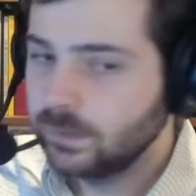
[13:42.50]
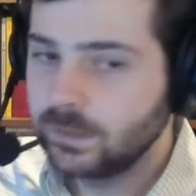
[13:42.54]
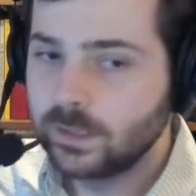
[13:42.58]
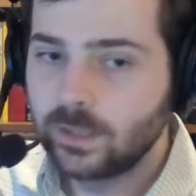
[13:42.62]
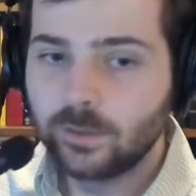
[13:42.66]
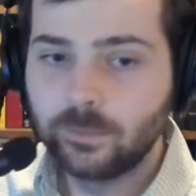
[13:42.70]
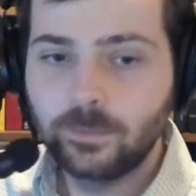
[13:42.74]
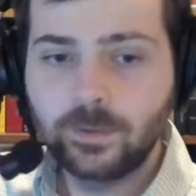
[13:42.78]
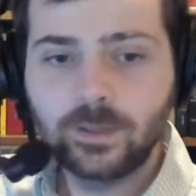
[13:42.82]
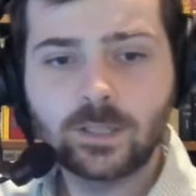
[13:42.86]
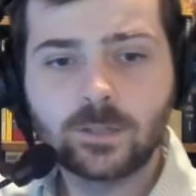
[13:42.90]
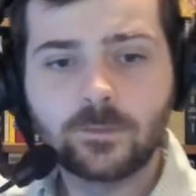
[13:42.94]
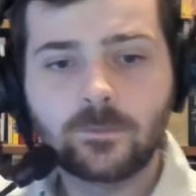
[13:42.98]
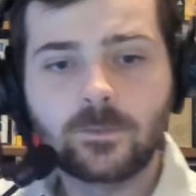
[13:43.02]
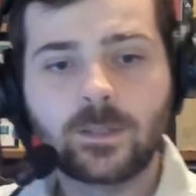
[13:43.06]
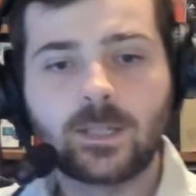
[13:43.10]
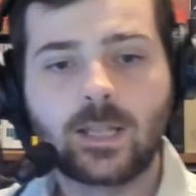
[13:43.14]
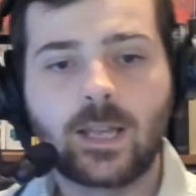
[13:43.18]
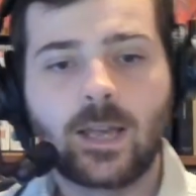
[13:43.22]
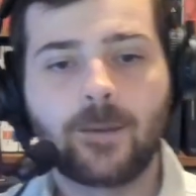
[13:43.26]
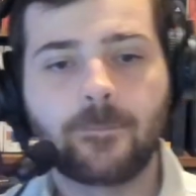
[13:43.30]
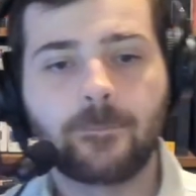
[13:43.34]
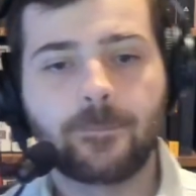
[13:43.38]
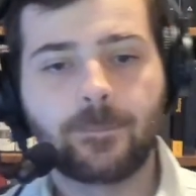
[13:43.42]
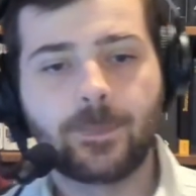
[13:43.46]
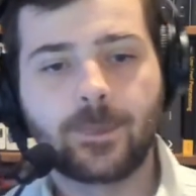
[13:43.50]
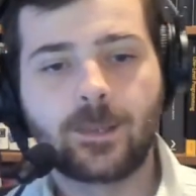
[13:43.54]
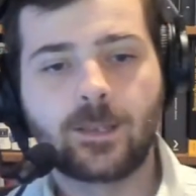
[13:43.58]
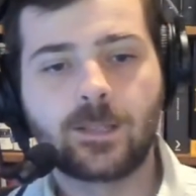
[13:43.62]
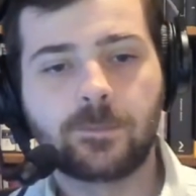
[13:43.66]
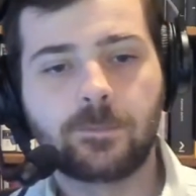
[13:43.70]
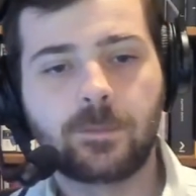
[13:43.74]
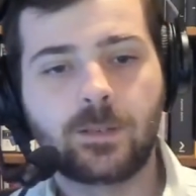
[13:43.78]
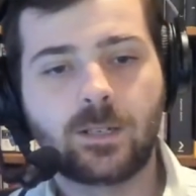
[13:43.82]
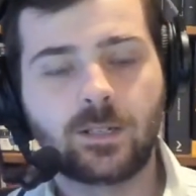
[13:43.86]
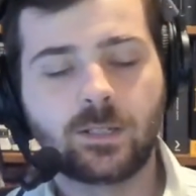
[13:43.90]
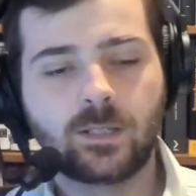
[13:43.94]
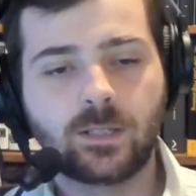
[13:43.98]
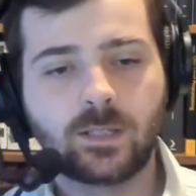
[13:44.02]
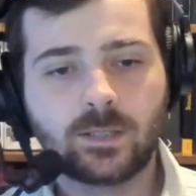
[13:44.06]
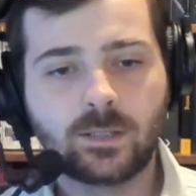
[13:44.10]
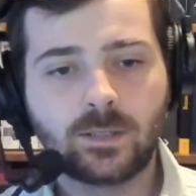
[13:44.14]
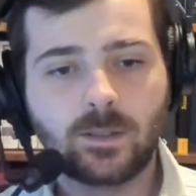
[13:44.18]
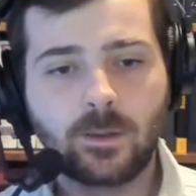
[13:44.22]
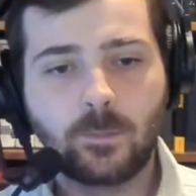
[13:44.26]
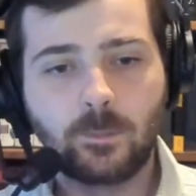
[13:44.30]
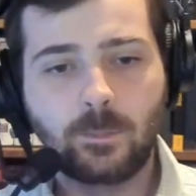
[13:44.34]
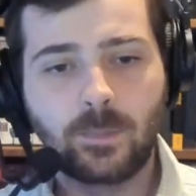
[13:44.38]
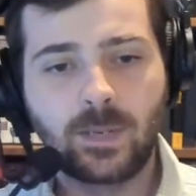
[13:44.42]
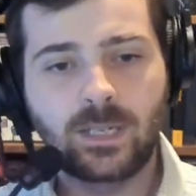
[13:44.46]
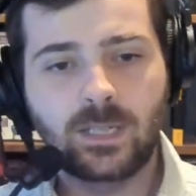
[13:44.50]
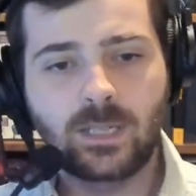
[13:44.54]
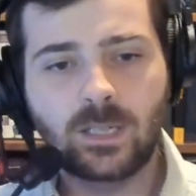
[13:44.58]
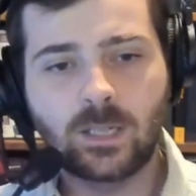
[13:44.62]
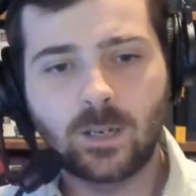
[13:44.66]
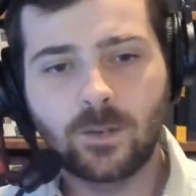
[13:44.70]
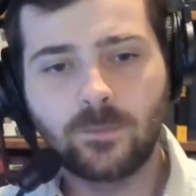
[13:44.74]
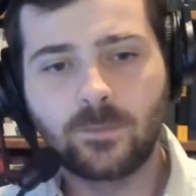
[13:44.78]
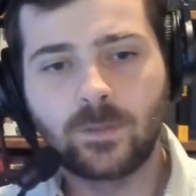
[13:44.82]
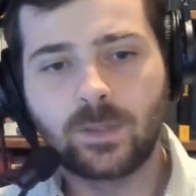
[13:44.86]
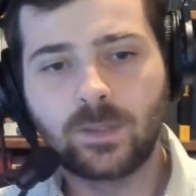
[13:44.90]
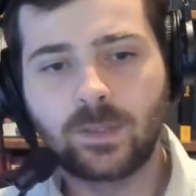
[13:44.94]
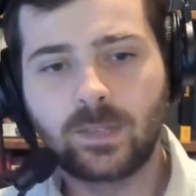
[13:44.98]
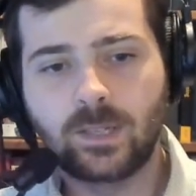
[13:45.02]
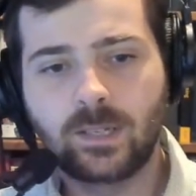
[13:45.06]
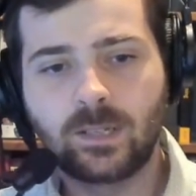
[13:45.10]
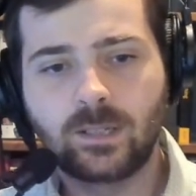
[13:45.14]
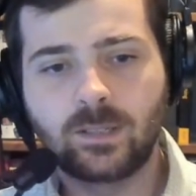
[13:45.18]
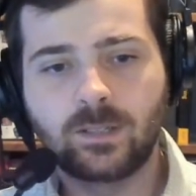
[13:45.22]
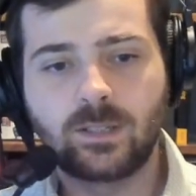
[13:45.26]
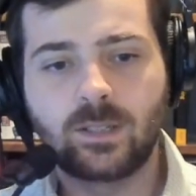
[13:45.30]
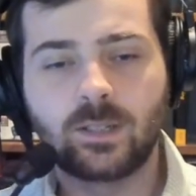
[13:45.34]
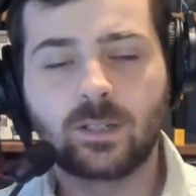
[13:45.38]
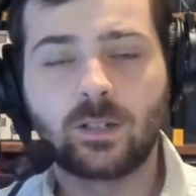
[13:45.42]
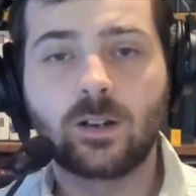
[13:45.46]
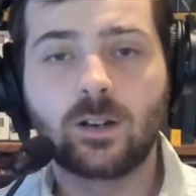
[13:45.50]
the reason for that is because many of the things that